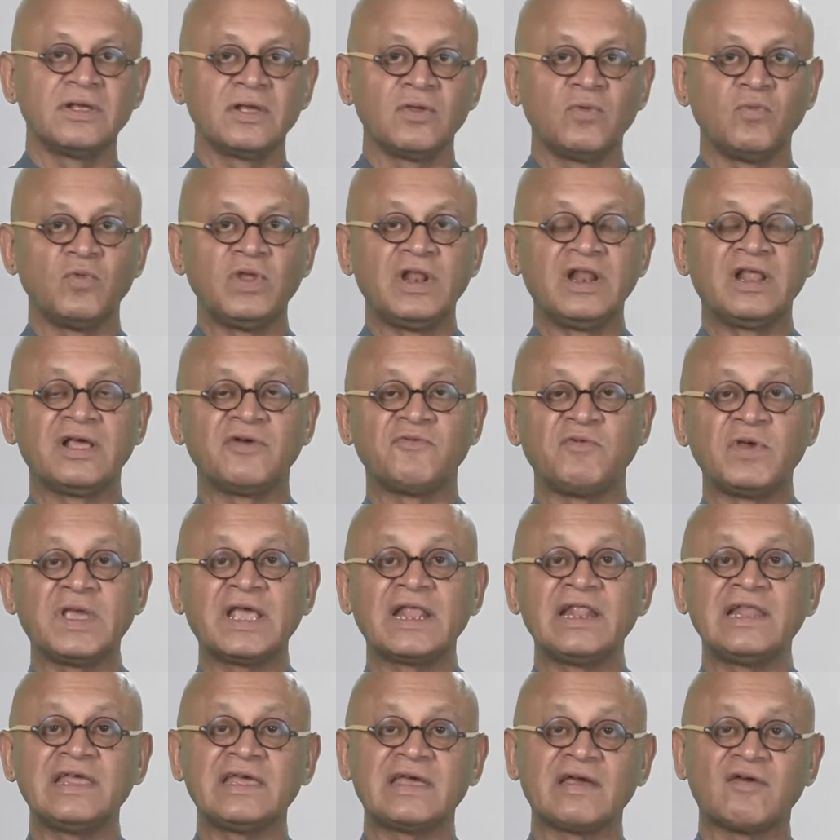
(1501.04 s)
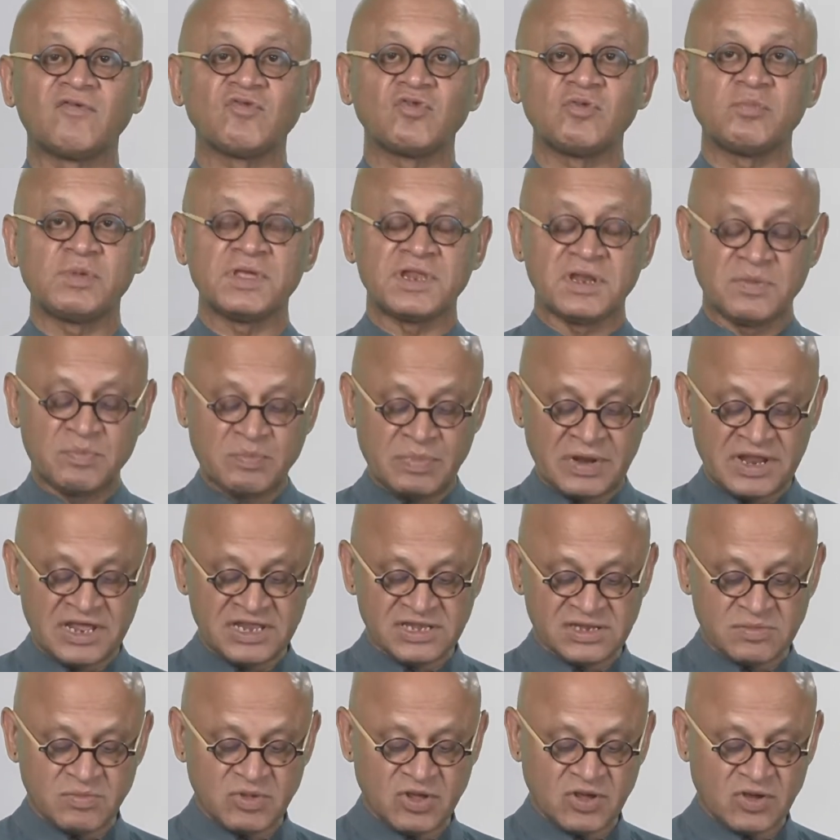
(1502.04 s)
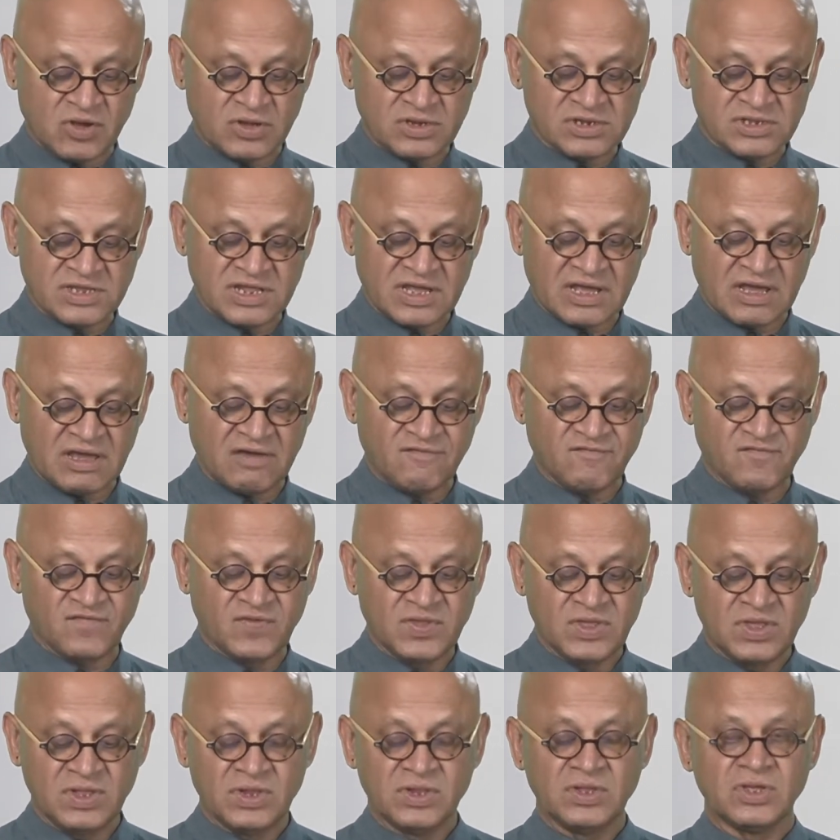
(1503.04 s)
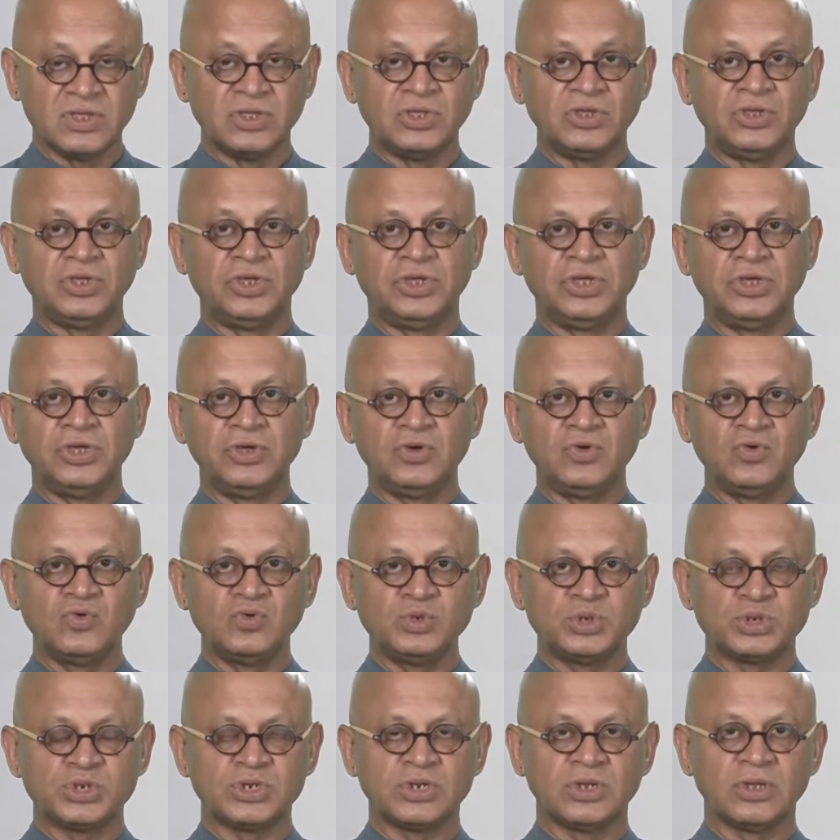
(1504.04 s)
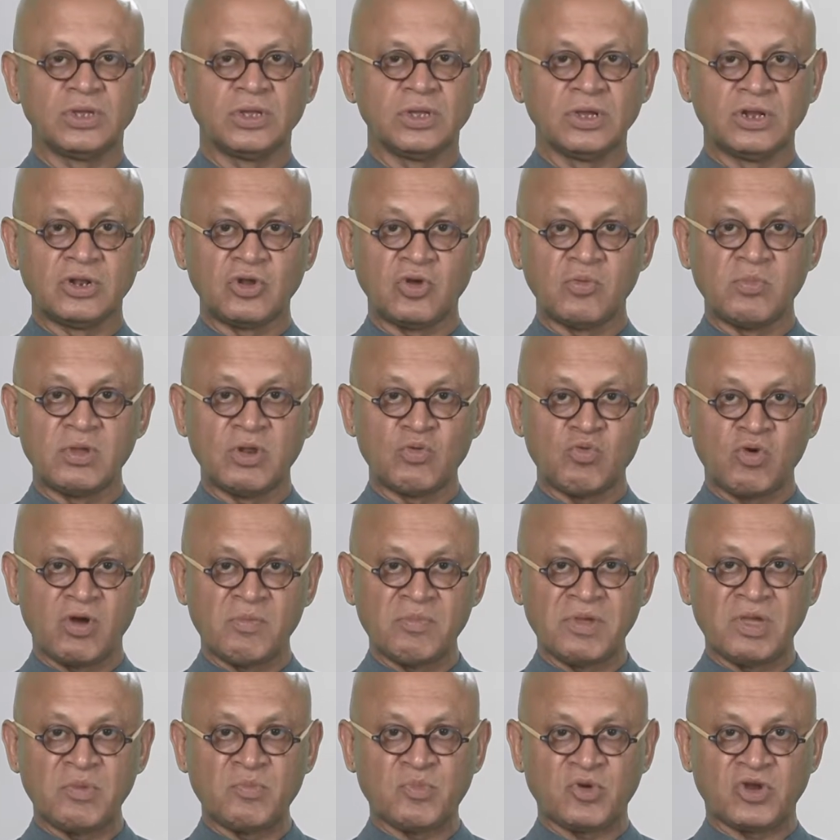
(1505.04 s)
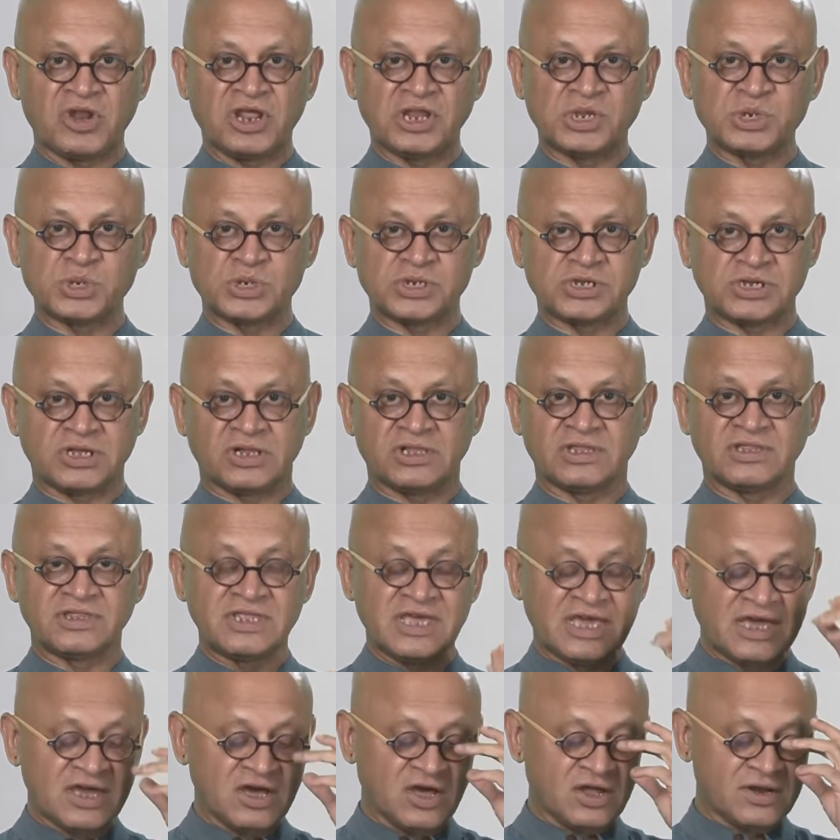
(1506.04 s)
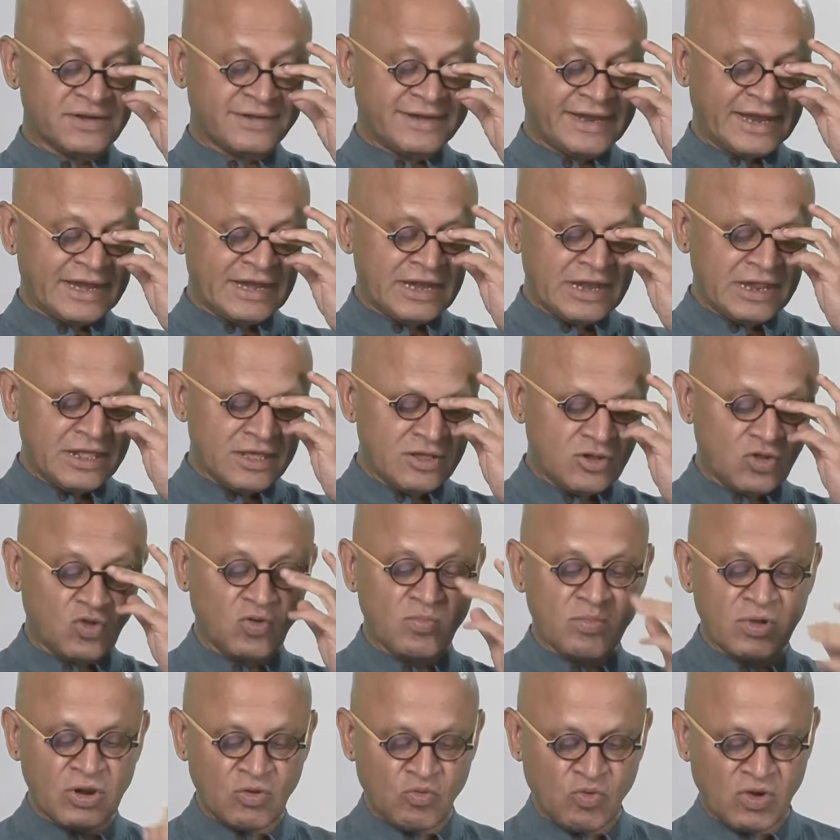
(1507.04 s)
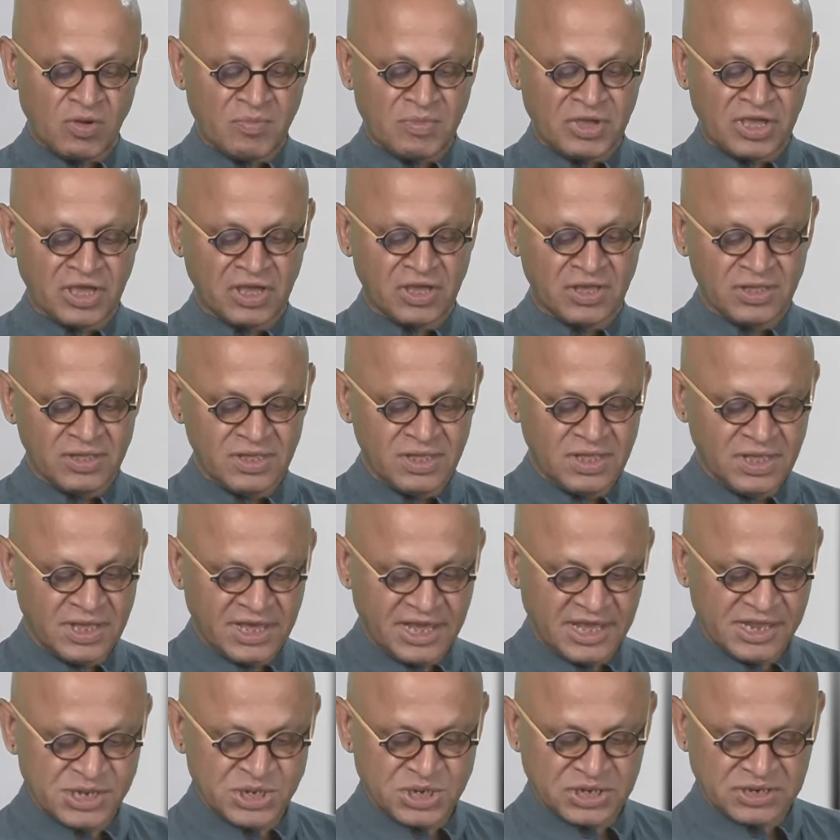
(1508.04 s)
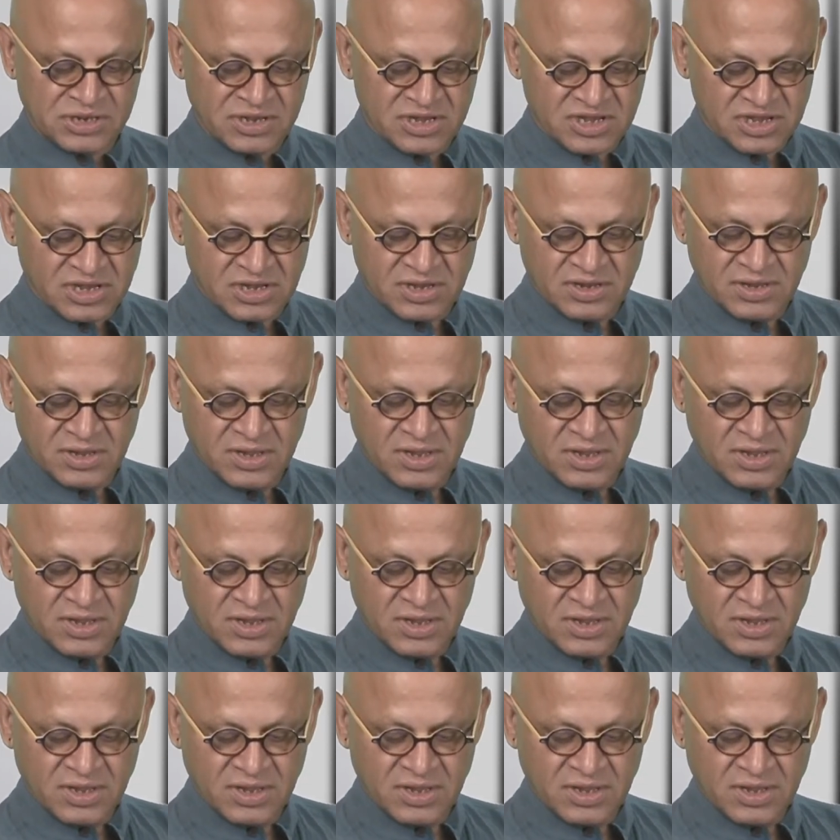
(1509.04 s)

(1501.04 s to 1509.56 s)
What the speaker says: will quickly have to be replaced because they have huge global warming potential. They are deadly global warming agents.